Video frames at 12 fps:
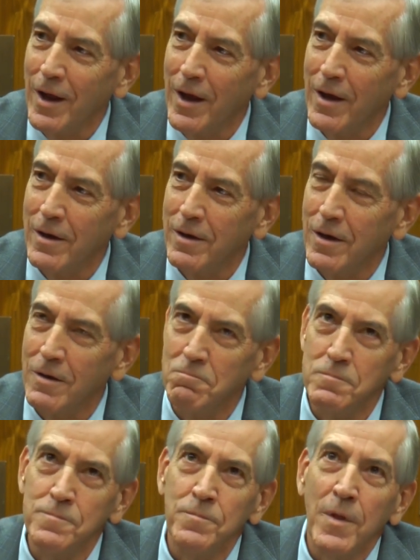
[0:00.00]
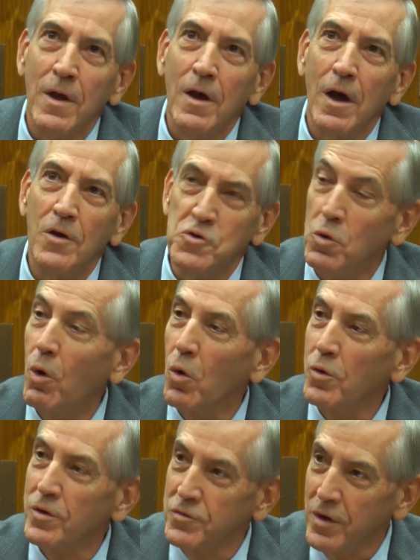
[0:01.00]
Had two
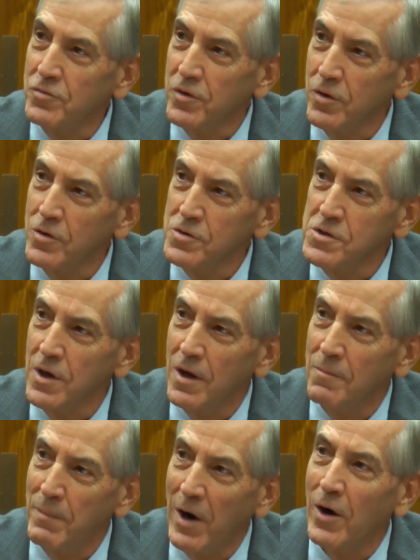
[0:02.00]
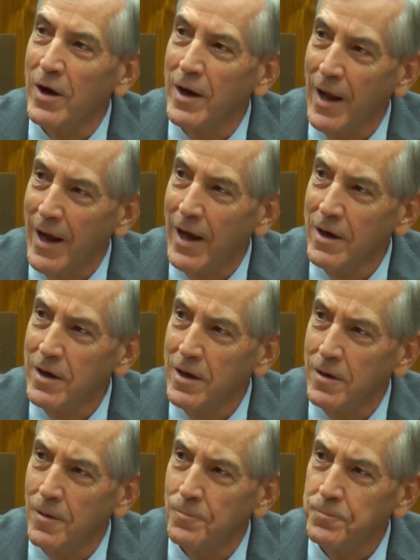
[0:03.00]
older sisters, Mary and Ann,
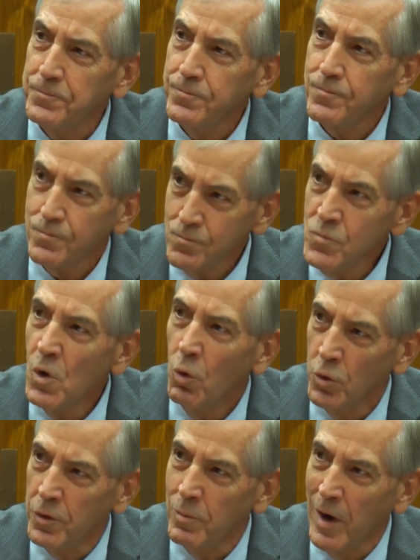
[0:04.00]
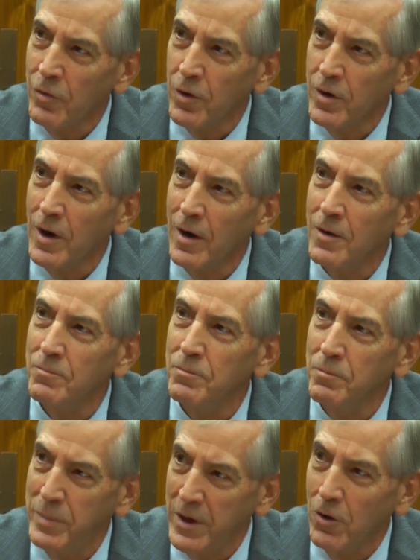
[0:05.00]
and an older brother,
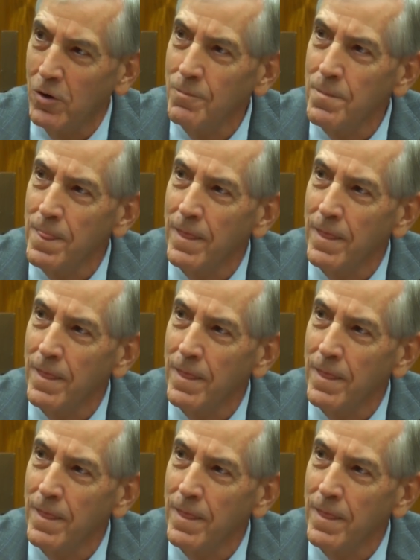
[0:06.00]
Bill.